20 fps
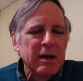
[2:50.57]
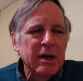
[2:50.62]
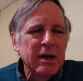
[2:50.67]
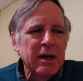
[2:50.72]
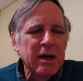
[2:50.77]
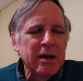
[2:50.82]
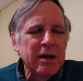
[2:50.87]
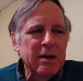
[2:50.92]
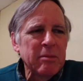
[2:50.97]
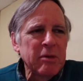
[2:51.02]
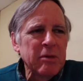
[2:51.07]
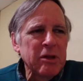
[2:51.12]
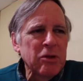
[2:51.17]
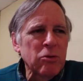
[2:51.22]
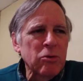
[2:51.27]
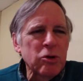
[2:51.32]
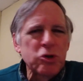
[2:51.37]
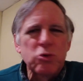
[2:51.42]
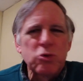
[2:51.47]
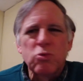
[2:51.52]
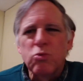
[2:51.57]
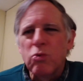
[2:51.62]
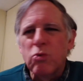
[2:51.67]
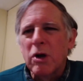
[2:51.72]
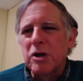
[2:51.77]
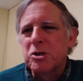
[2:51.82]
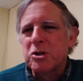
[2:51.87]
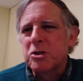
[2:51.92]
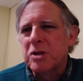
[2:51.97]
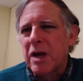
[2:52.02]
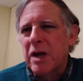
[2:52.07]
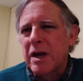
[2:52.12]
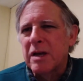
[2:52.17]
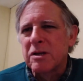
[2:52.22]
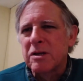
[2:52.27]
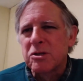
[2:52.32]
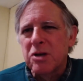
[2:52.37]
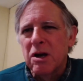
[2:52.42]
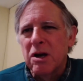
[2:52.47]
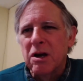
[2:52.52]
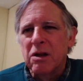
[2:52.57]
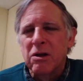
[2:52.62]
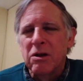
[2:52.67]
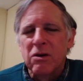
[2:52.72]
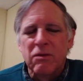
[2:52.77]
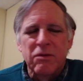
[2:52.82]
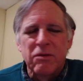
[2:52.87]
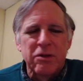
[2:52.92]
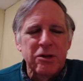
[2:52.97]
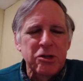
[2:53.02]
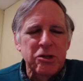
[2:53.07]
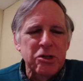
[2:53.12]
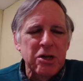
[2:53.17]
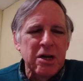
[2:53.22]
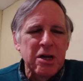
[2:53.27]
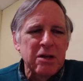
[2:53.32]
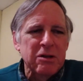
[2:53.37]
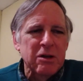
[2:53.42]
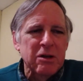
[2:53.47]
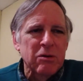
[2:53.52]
And I mean, there was rust stains all over the seat.